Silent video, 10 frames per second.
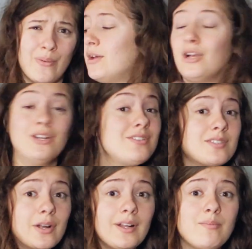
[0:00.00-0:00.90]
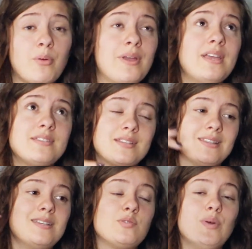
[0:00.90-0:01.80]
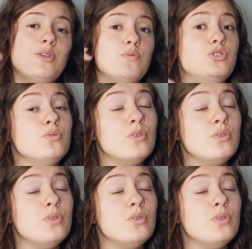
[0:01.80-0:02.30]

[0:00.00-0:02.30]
A good starting point is to list what you do